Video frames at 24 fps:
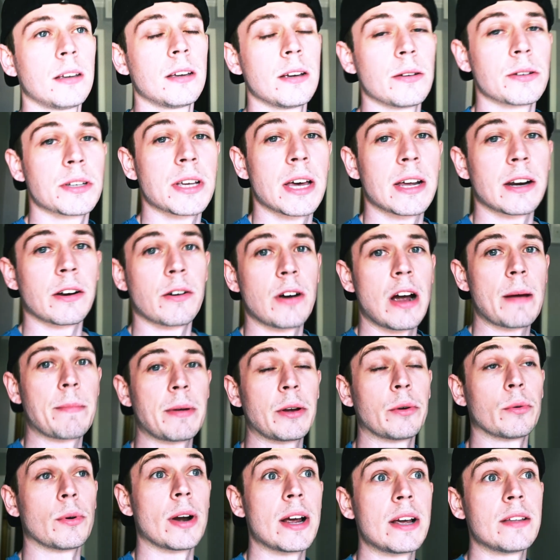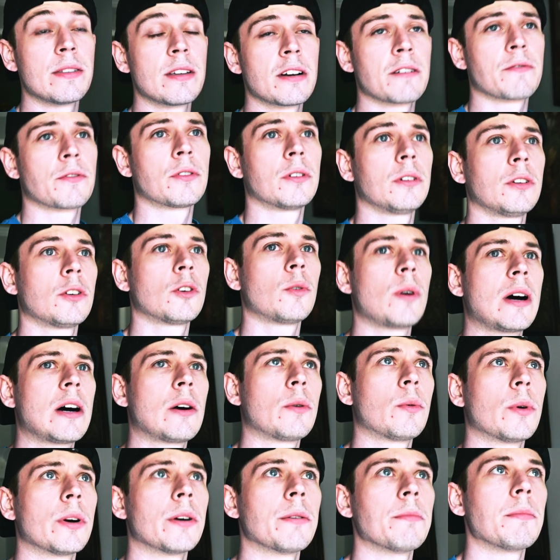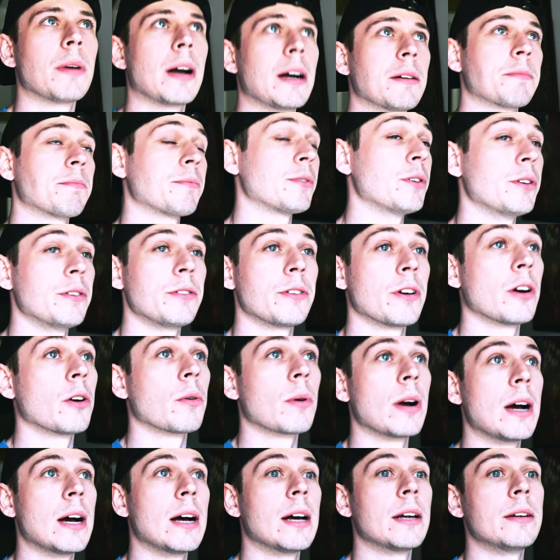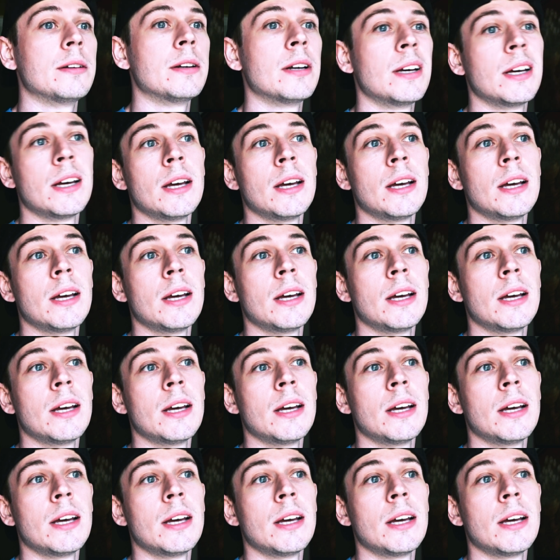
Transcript: It was kind of crappy rain there for a little while where I couldn't go ride,